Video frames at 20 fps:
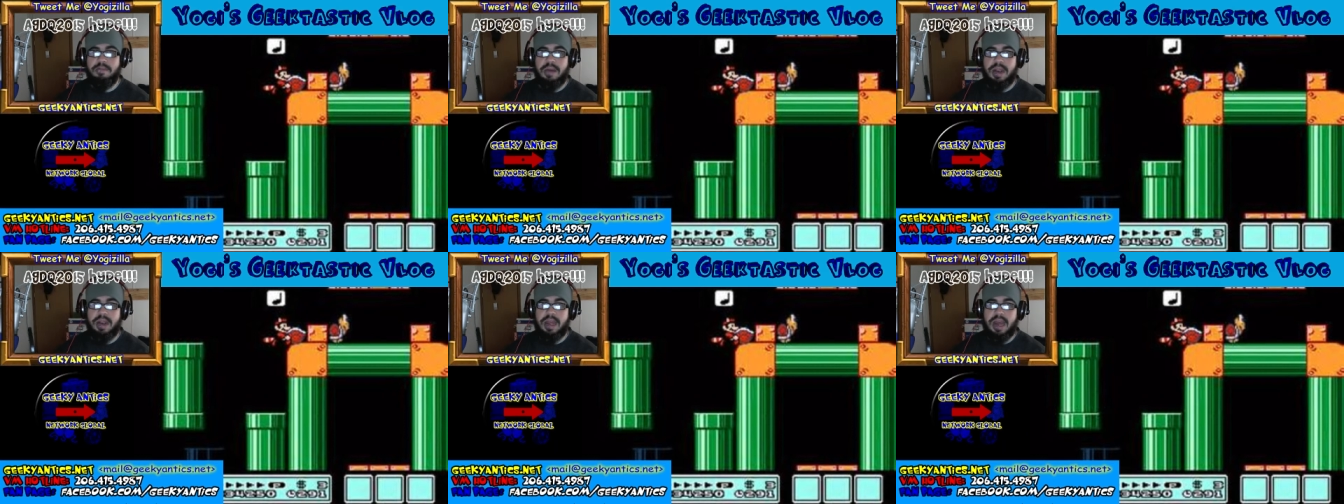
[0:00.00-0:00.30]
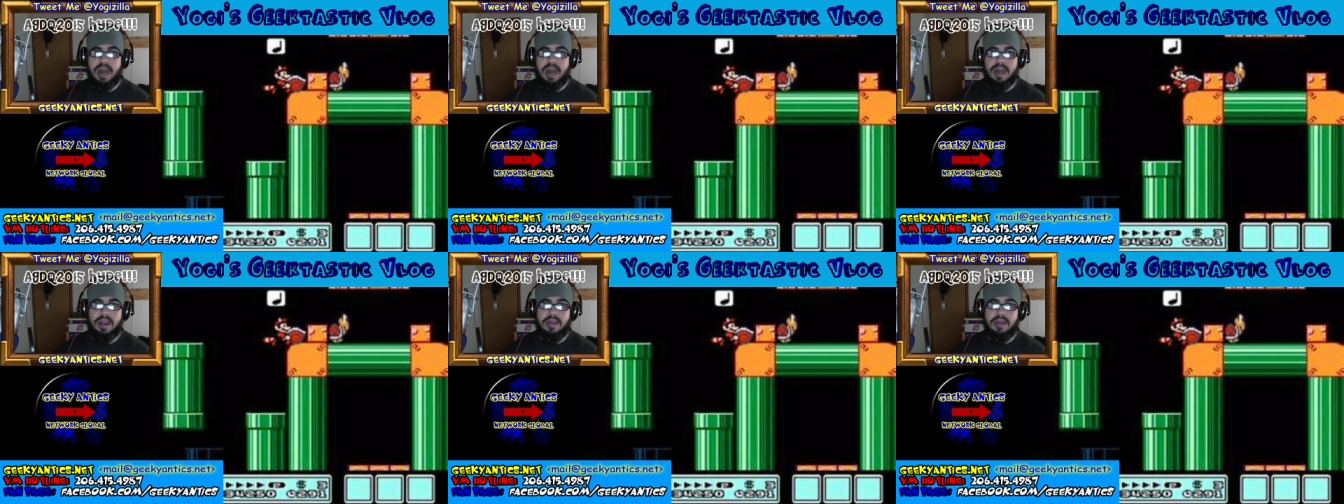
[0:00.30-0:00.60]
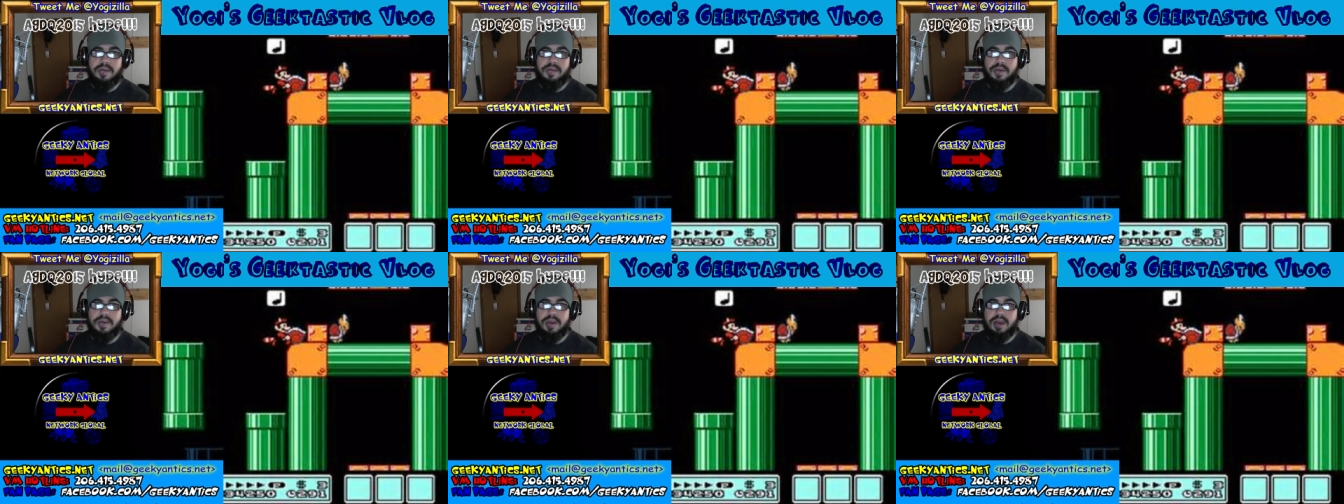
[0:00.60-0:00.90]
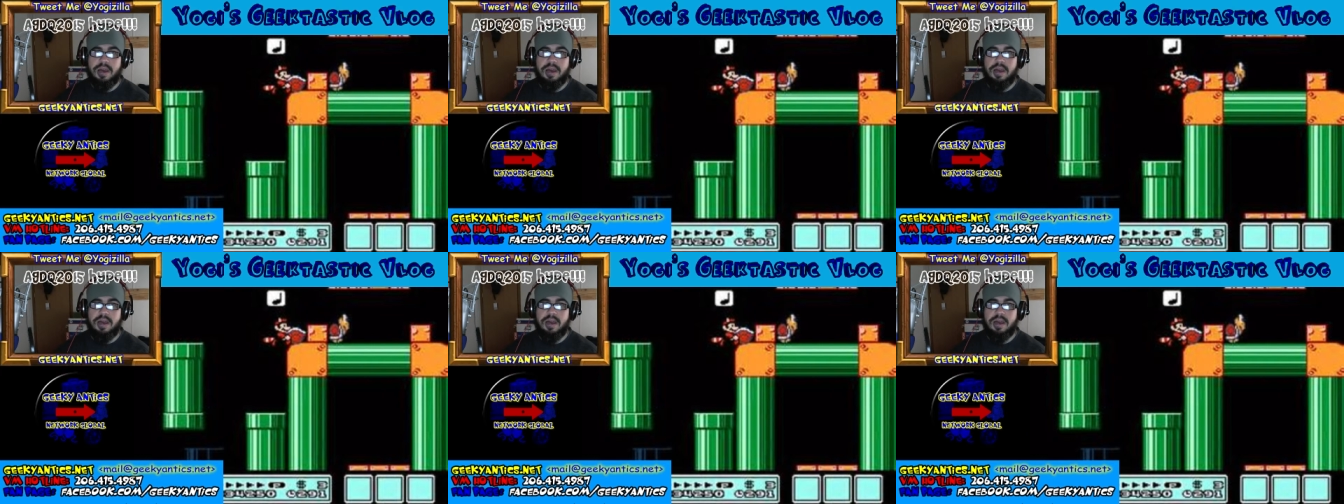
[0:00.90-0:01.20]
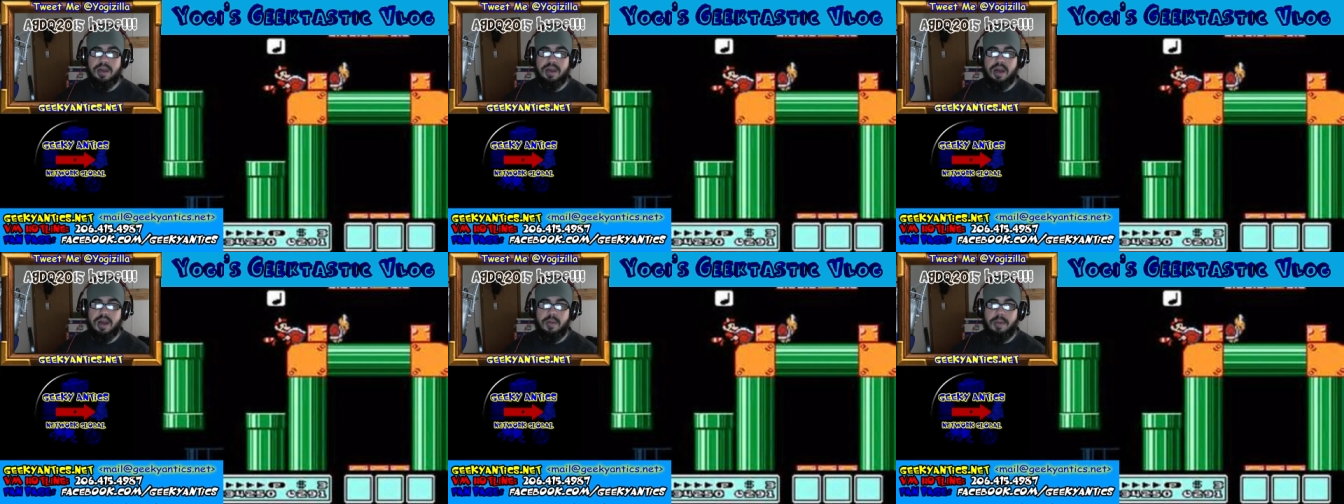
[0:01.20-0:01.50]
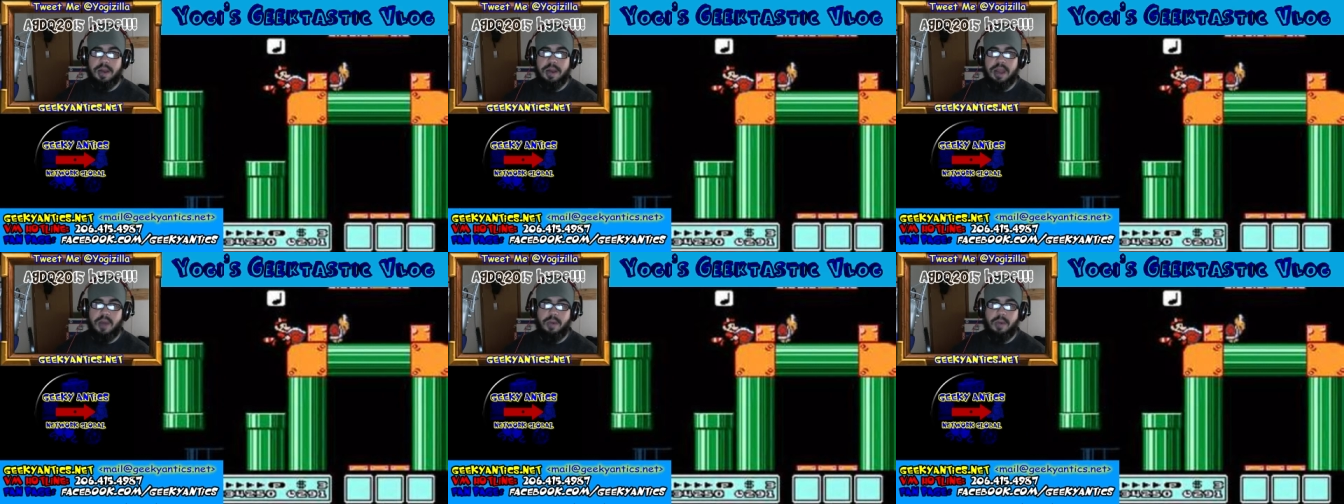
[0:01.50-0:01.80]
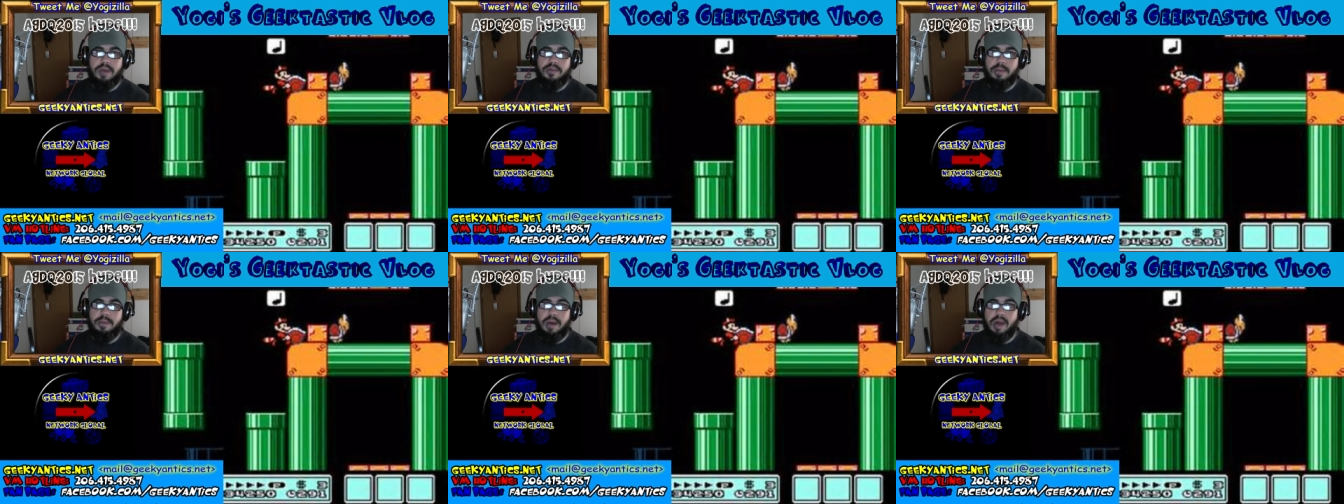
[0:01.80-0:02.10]
away
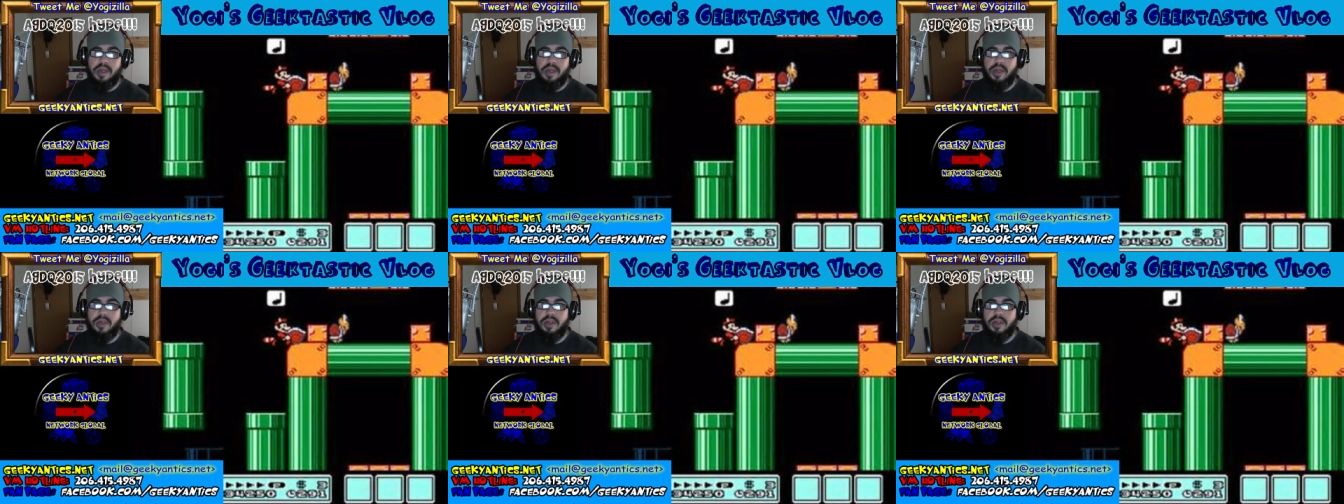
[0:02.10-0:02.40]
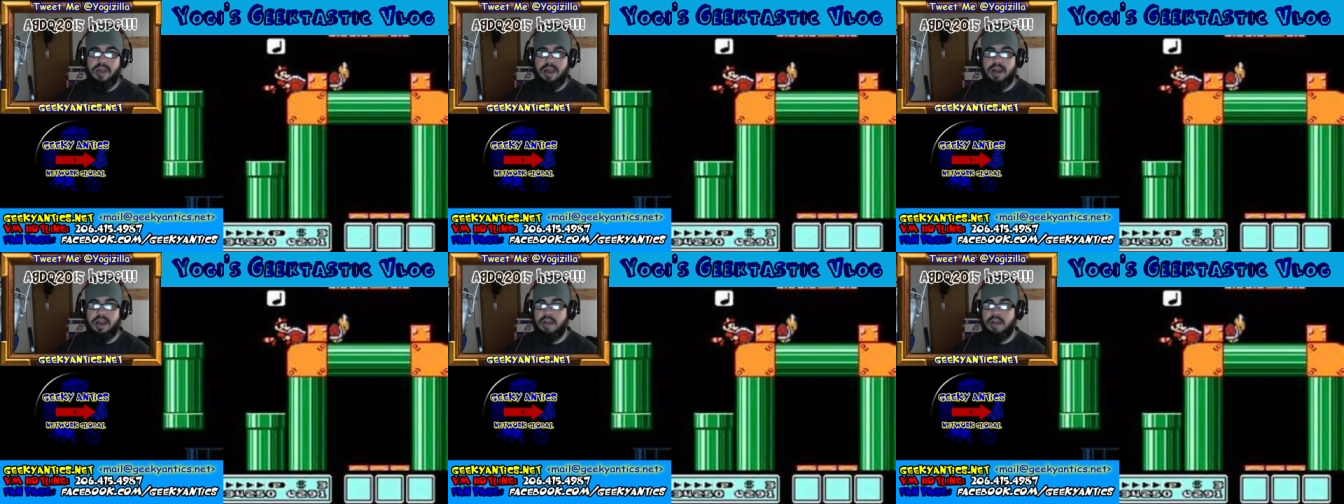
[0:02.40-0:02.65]
from other things they could be